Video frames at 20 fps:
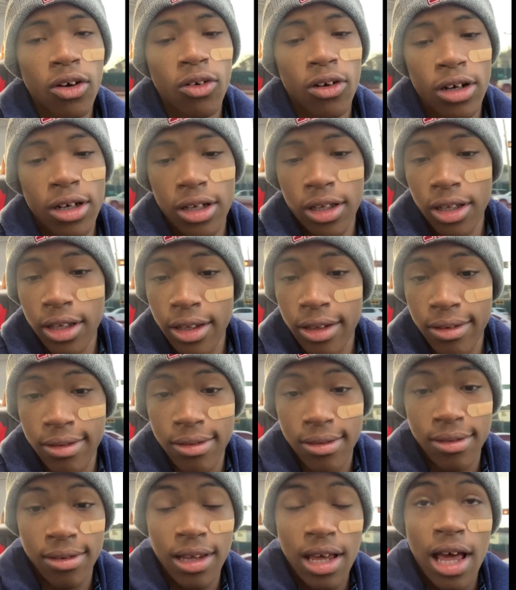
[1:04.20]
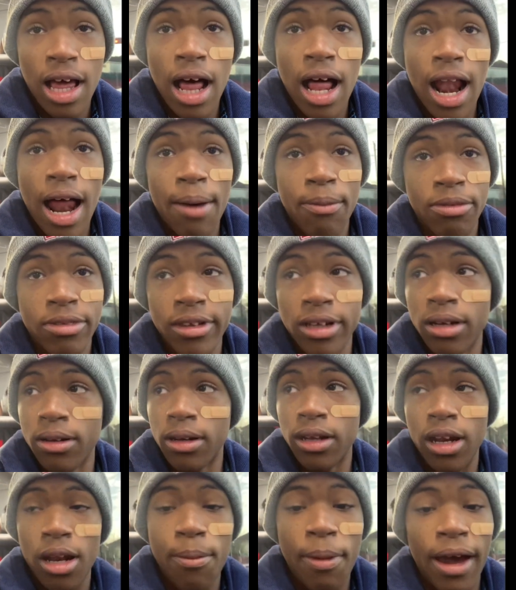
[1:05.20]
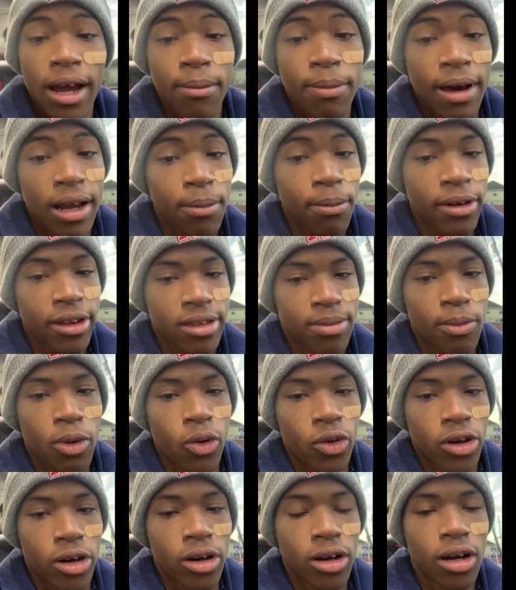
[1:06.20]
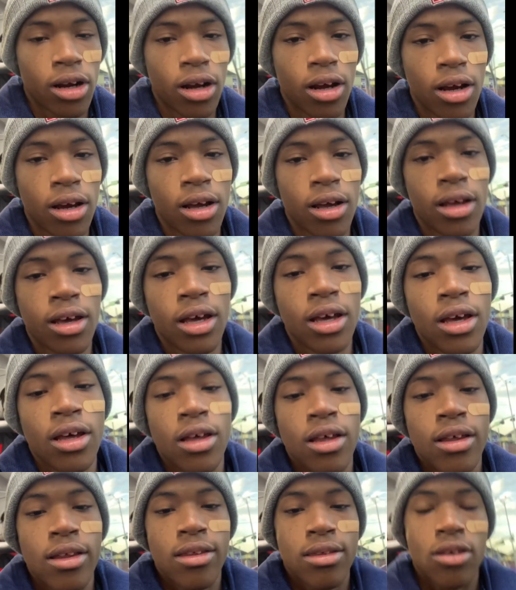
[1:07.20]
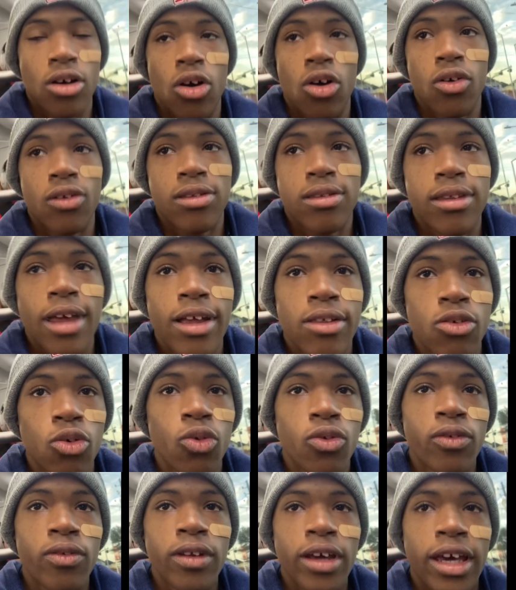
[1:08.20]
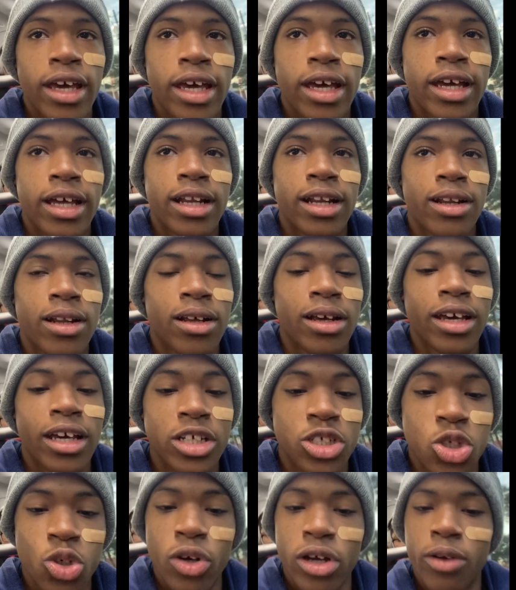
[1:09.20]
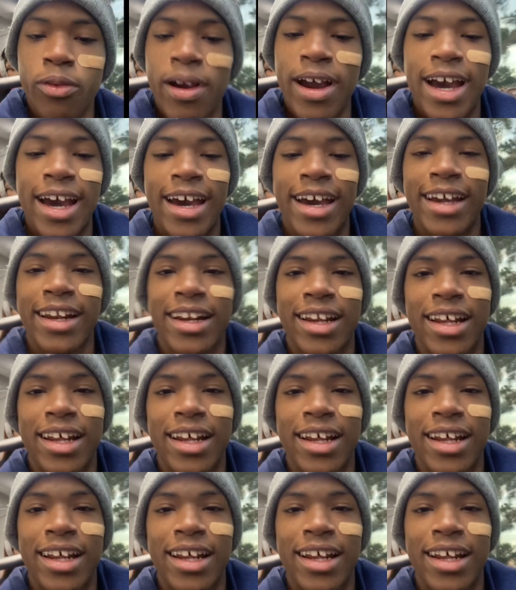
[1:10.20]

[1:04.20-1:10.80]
because I'm sitting in the bad part of a smoke. So stay tuned and enjoy the ride.